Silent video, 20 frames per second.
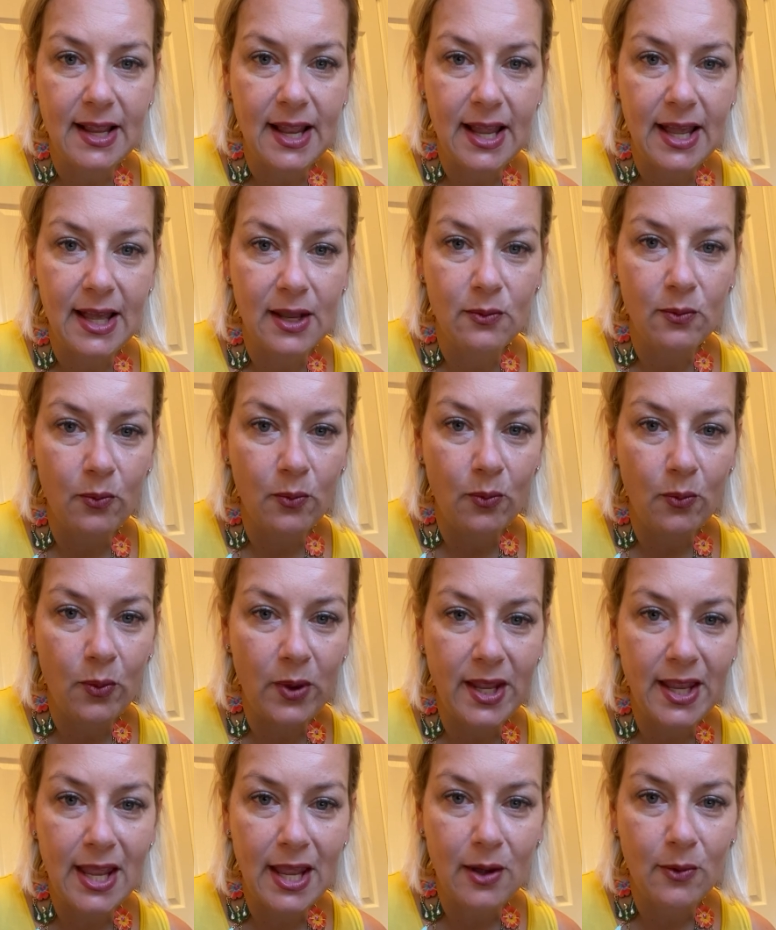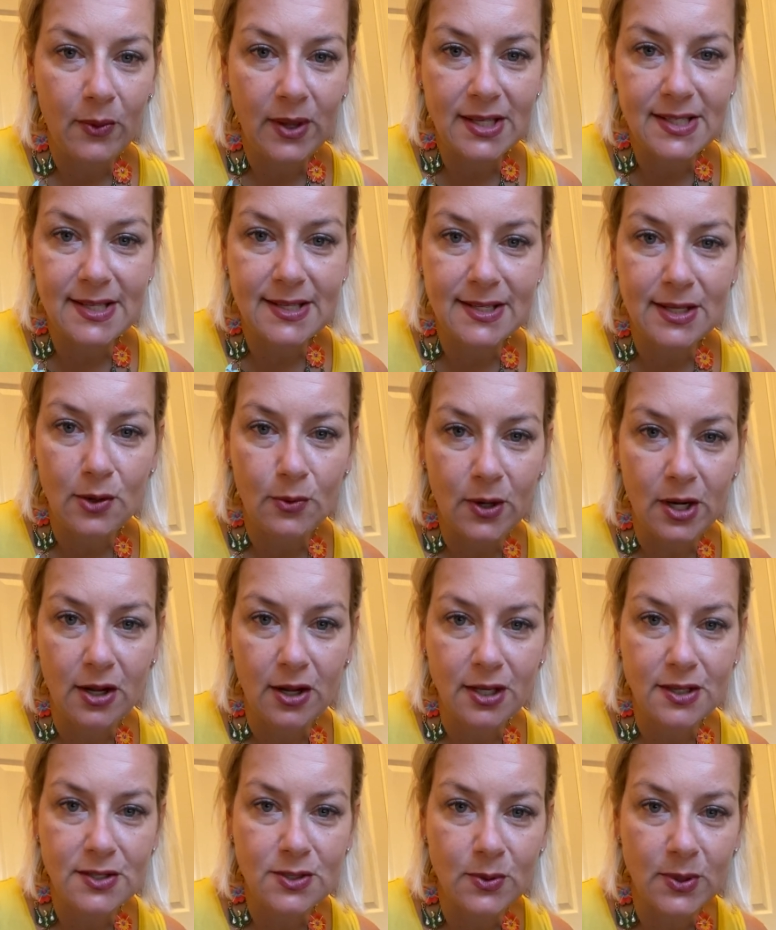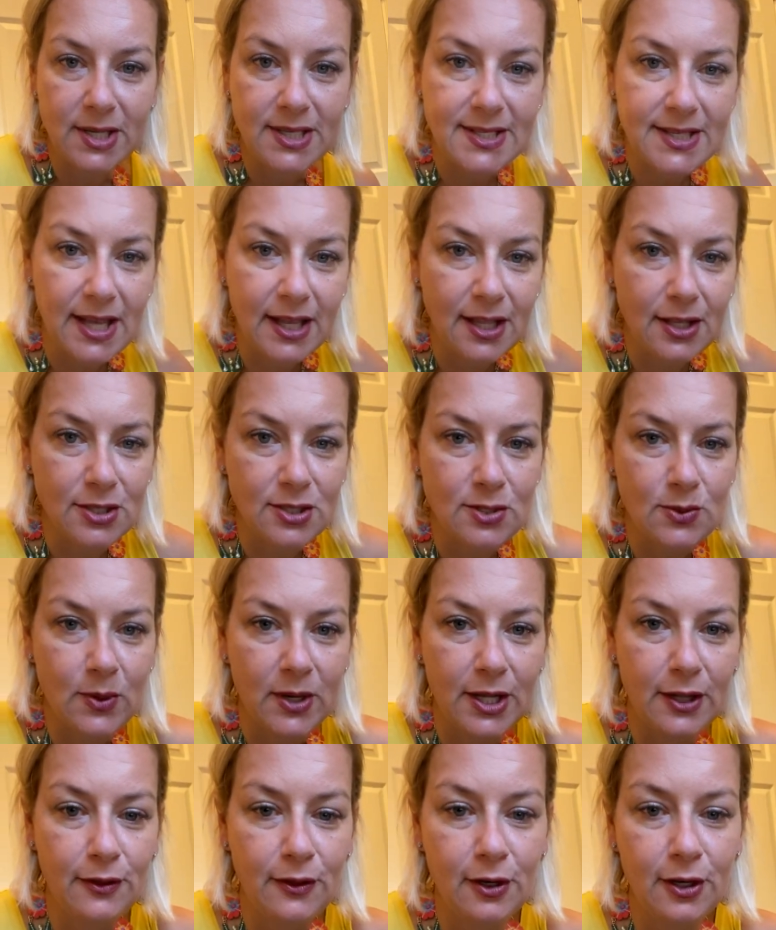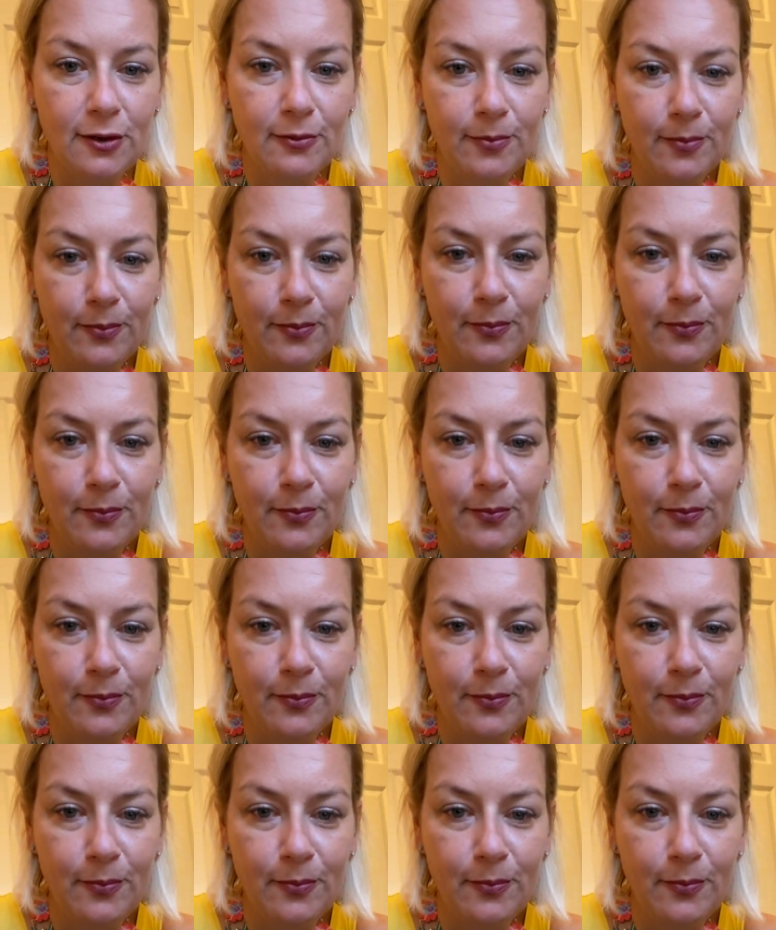and we can't wait to see you on August 22nd and 23rd.